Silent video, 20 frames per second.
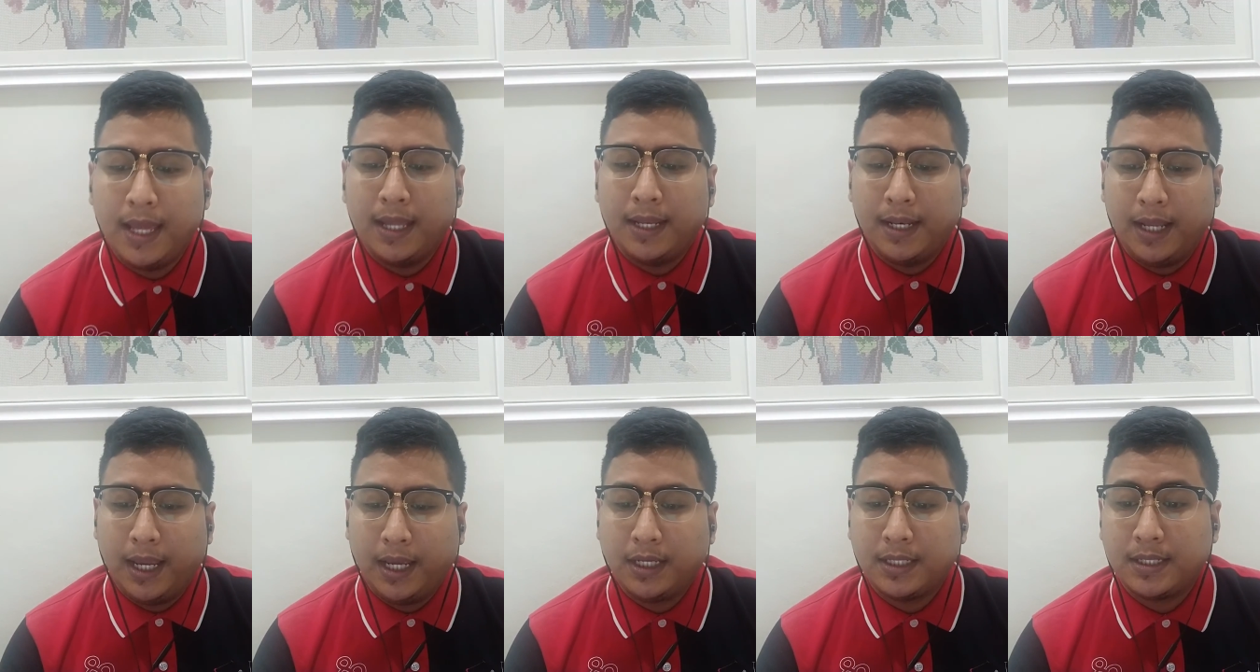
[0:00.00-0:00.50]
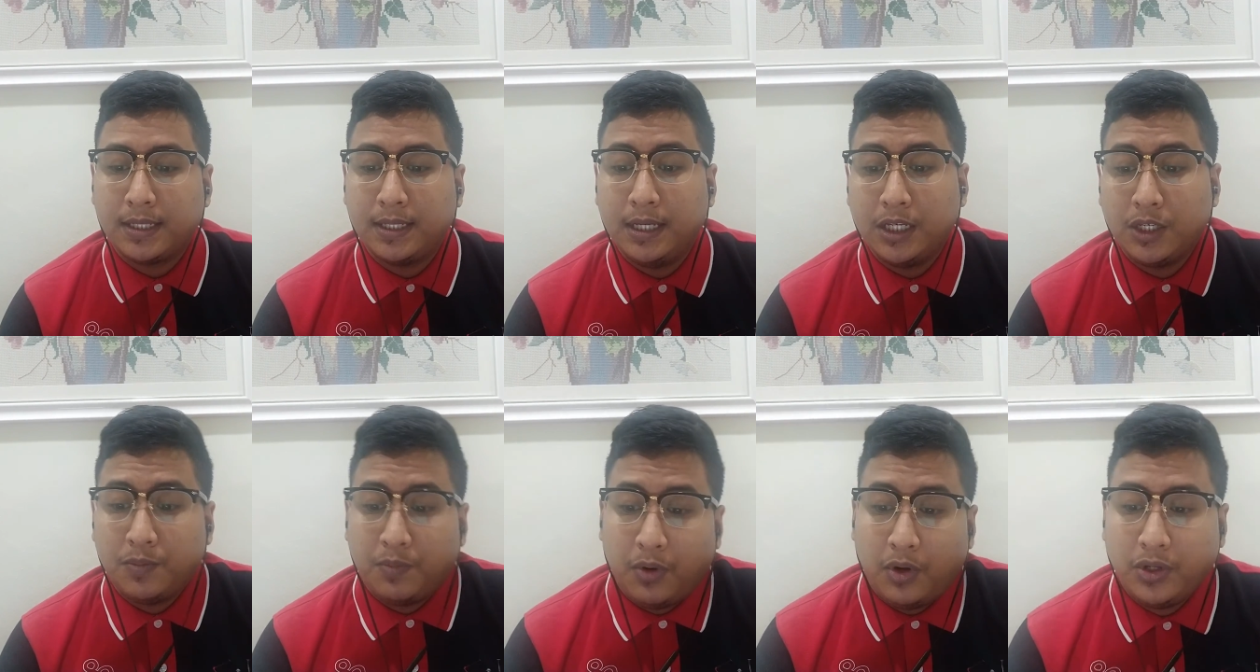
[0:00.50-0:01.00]
Next,
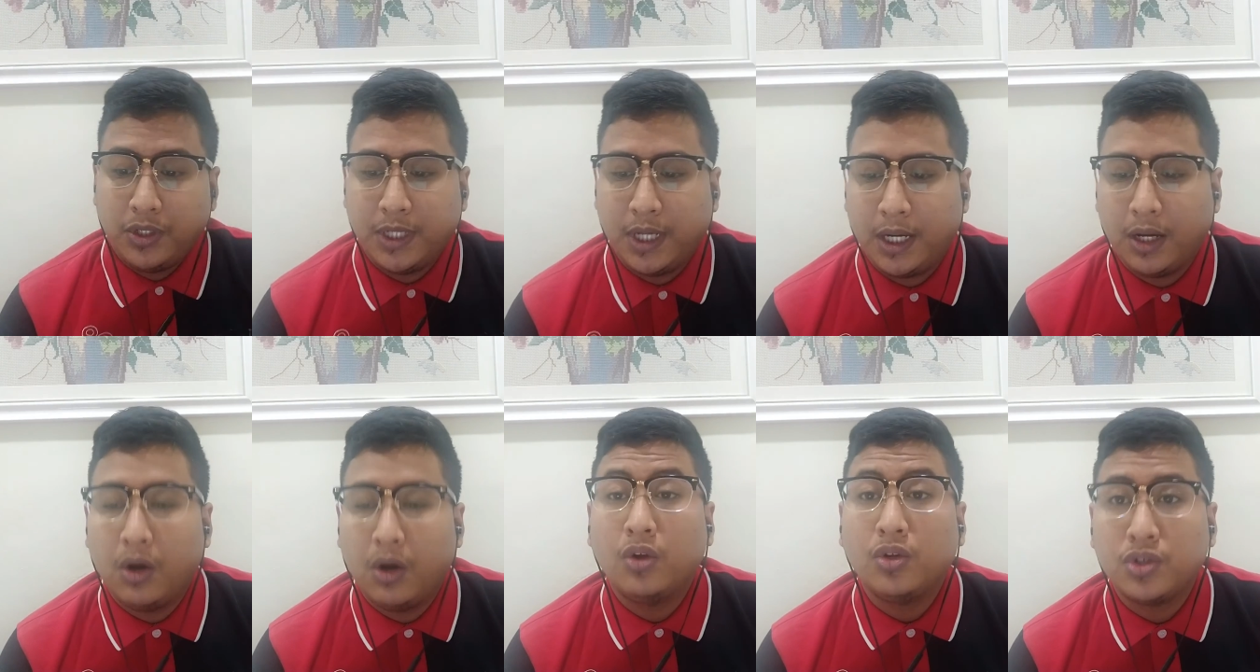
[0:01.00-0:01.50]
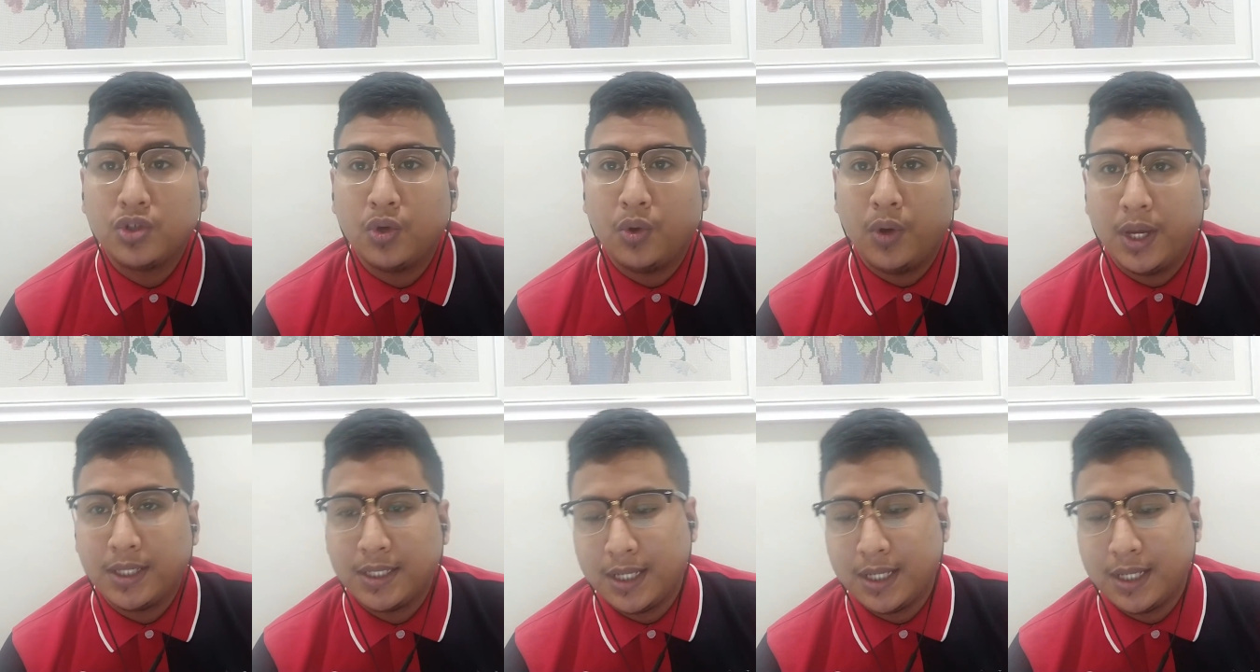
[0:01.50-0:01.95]
this project also has